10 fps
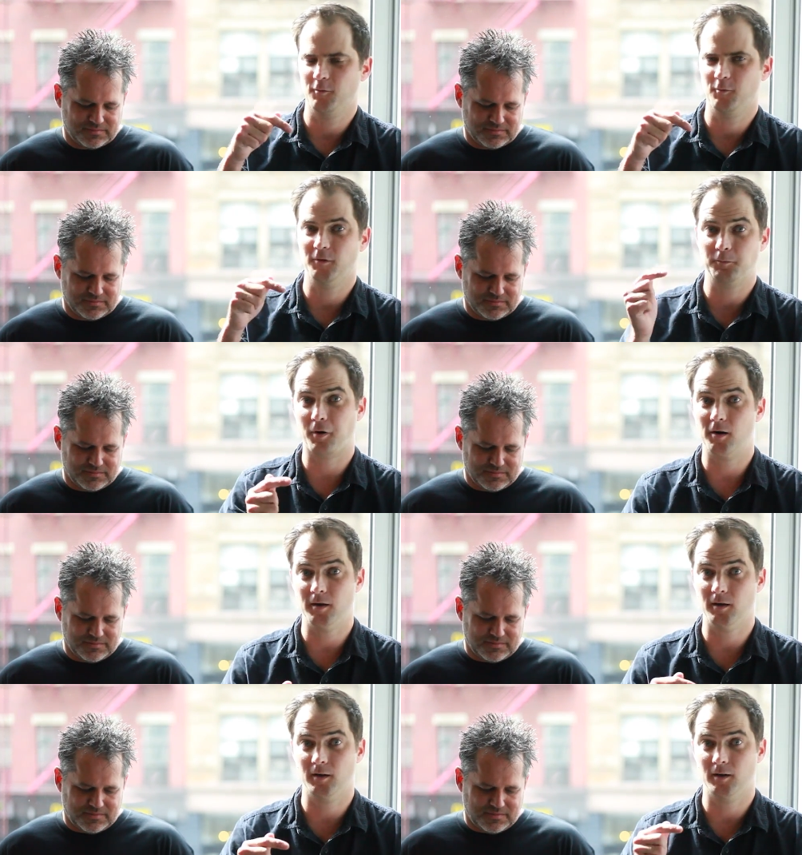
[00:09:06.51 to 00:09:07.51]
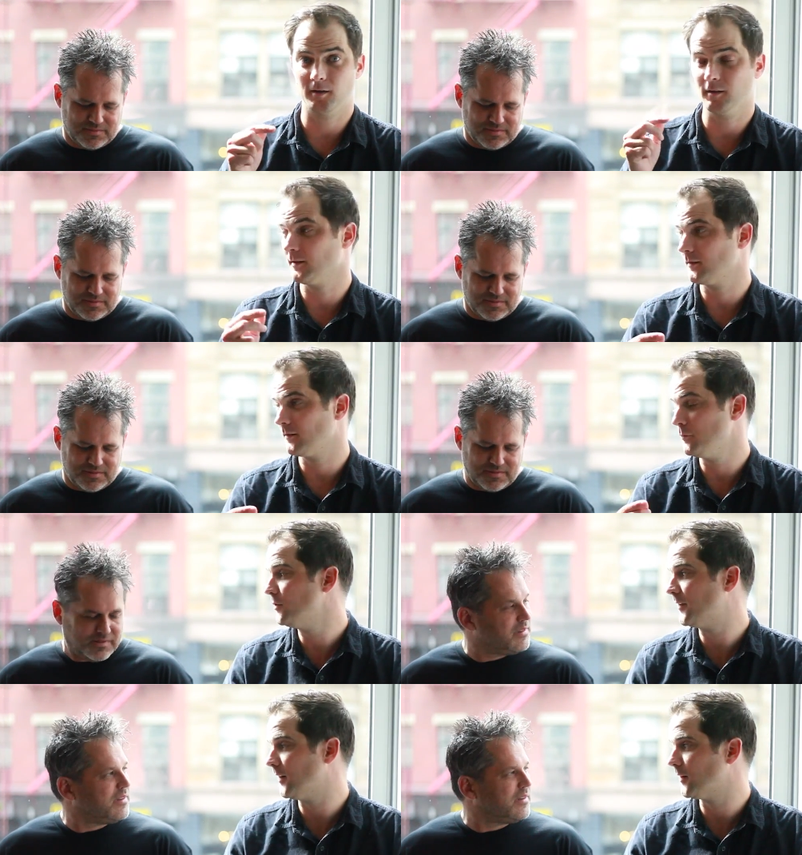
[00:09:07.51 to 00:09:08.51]
Speaker 1: was partying and moved
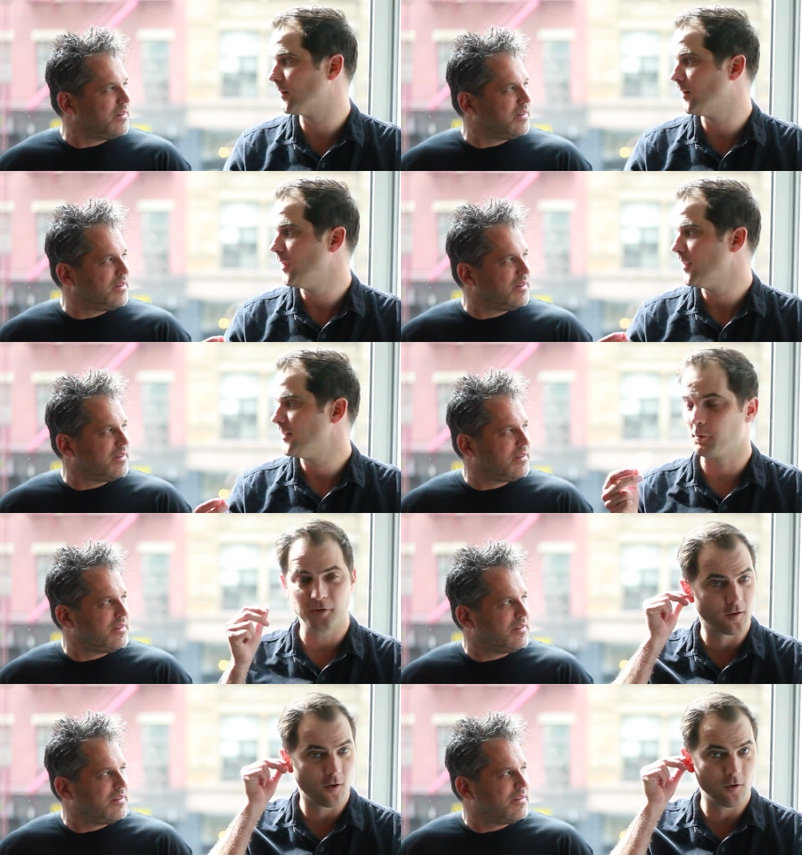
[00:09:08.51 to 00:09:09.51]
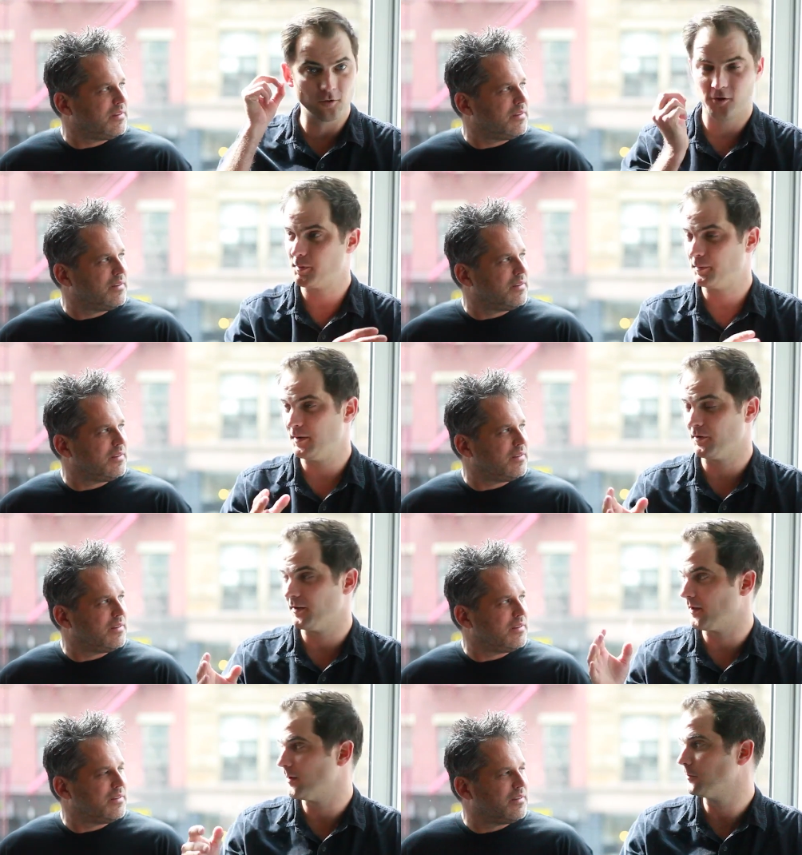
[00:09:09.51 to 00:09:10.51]
here, there was a whole group of people that
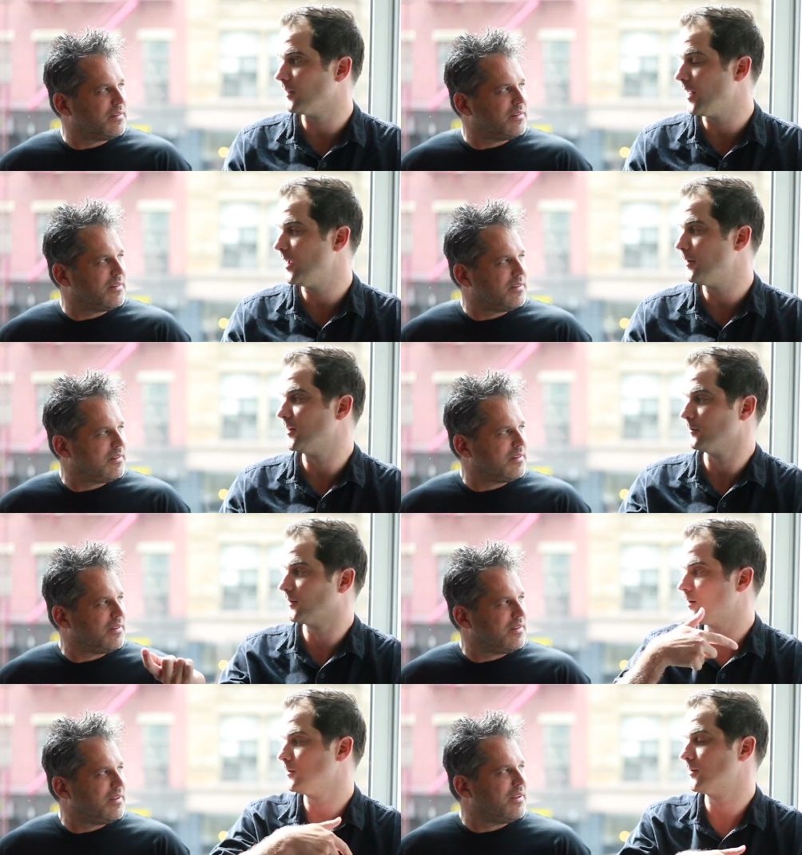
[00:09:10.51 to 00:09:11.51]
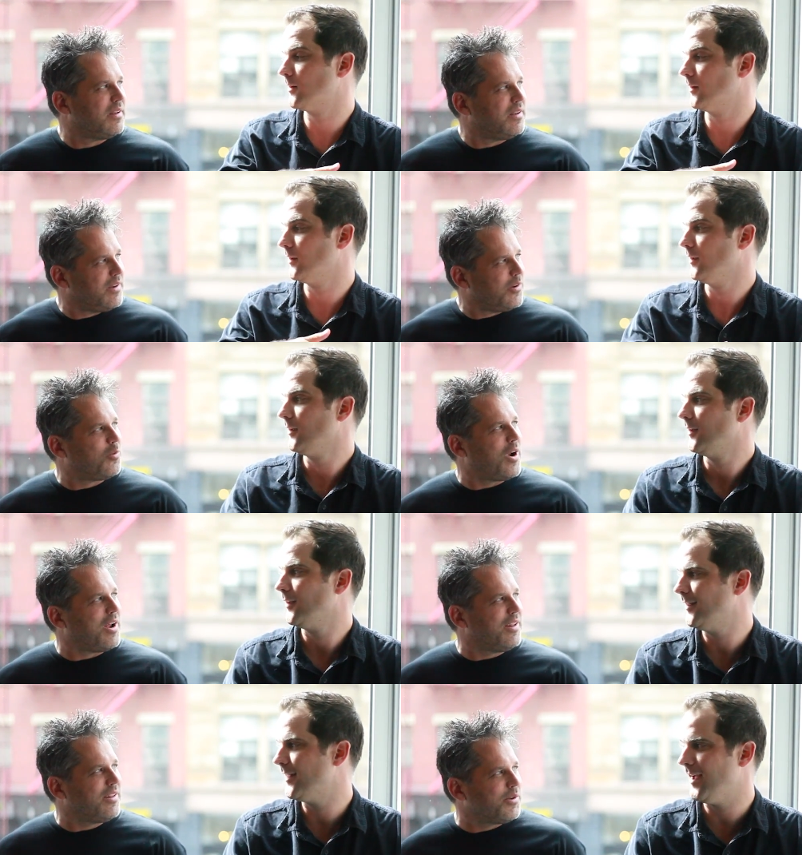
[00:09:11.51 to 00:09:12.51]
thought it was lame and it was cooler.
Speaker 2: Right, in
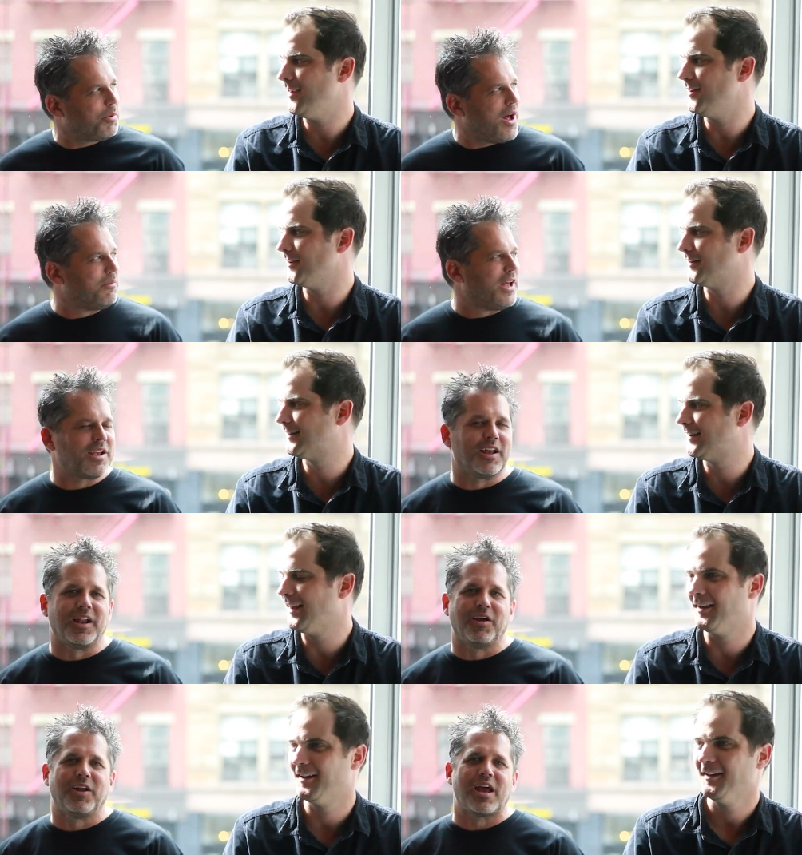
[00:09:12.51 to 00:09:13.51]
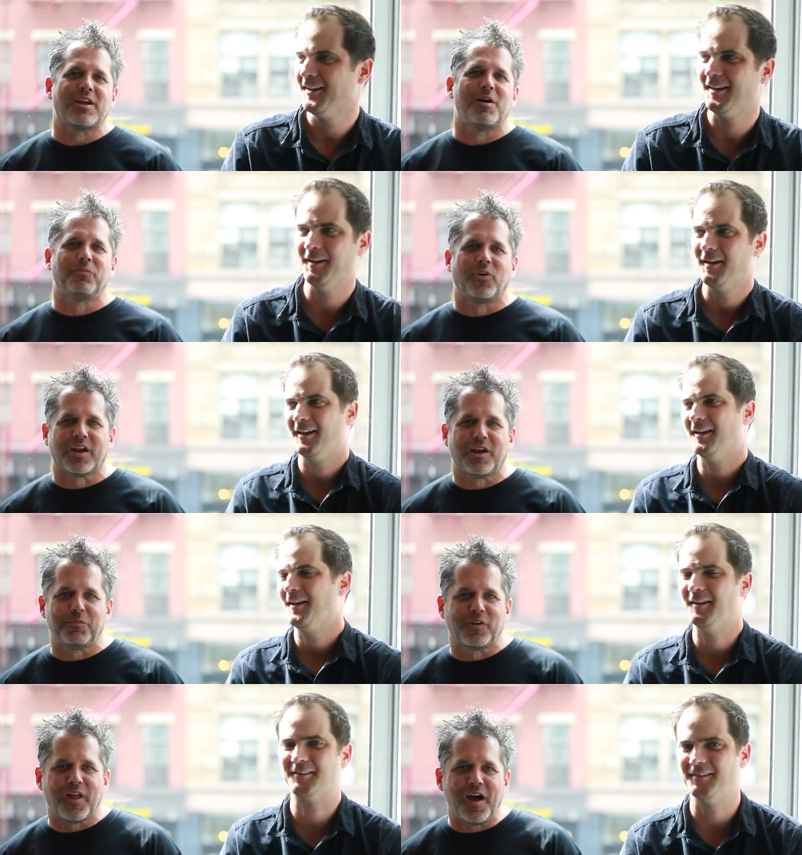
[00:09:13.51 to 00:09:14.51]
that's the, the problem. Like, and, and I come when I come here
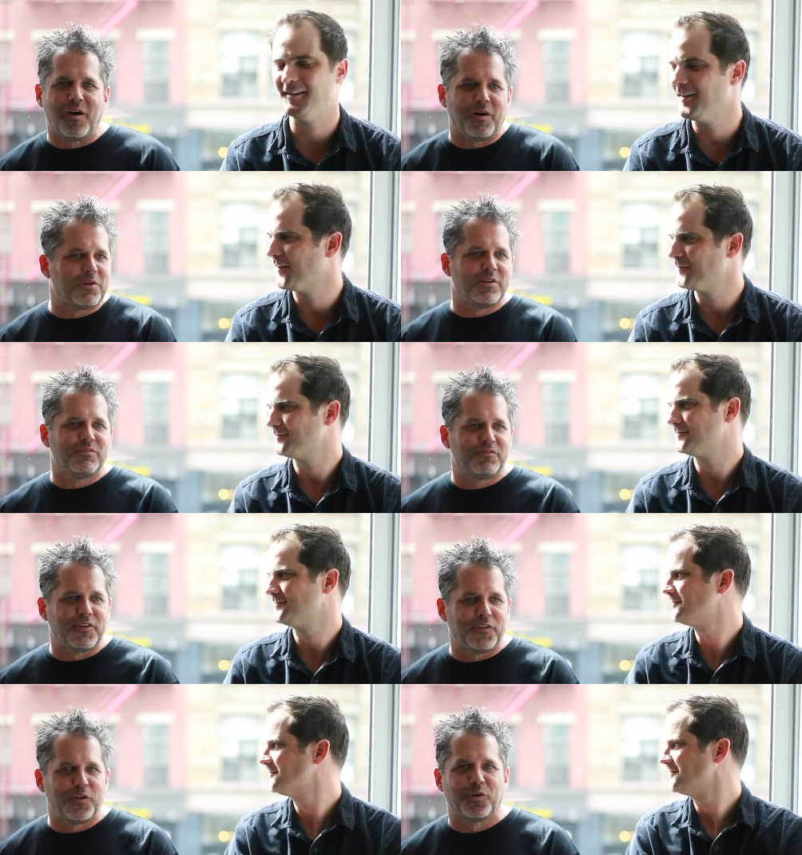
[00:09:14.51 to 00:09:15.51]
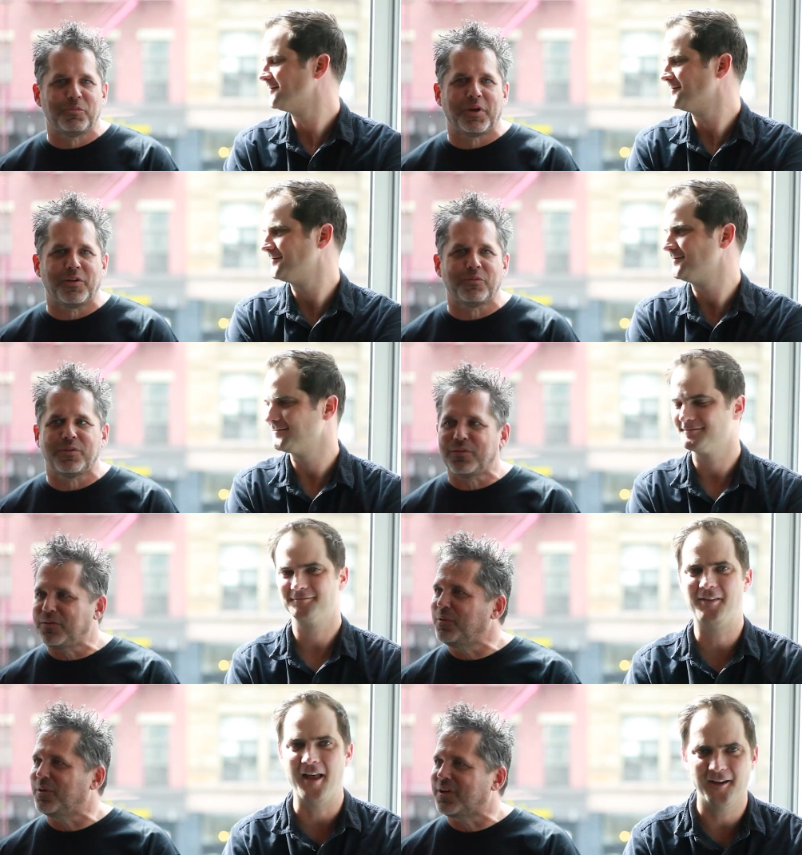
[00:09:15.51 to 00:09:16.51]
now, I'm a fifty-year-old man with two
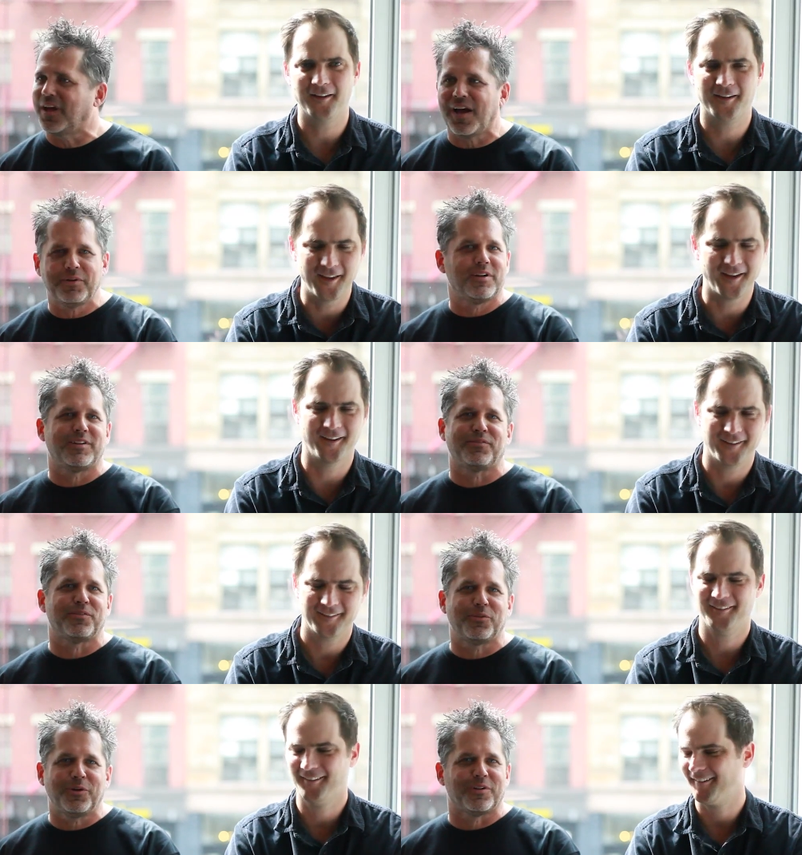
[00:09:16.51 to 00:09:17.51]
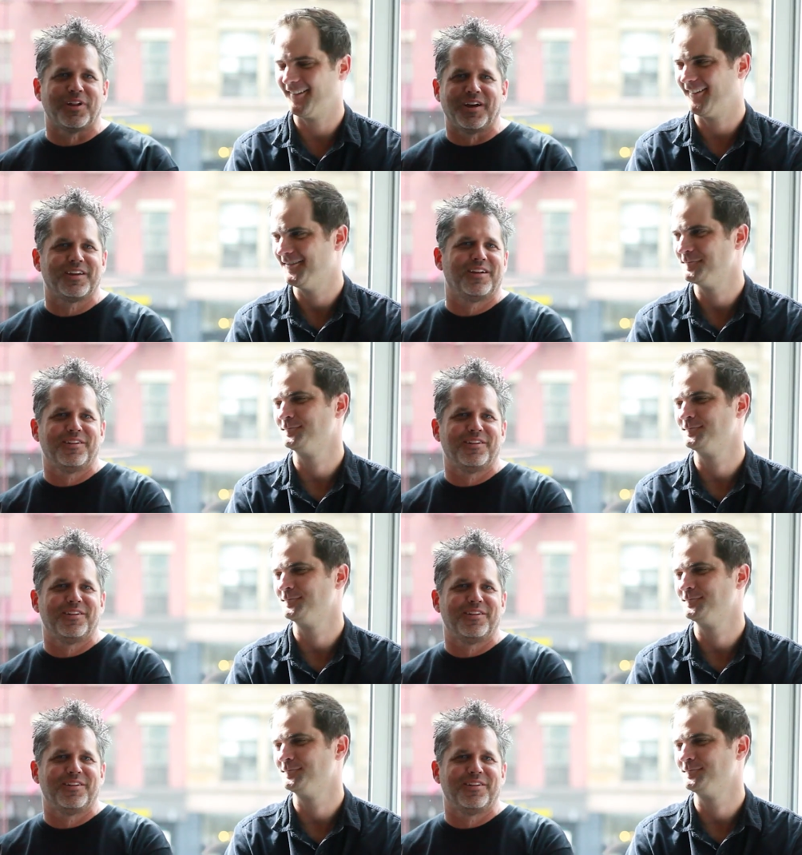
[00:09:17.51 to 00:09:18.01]
little kids. I'm in a different world, like you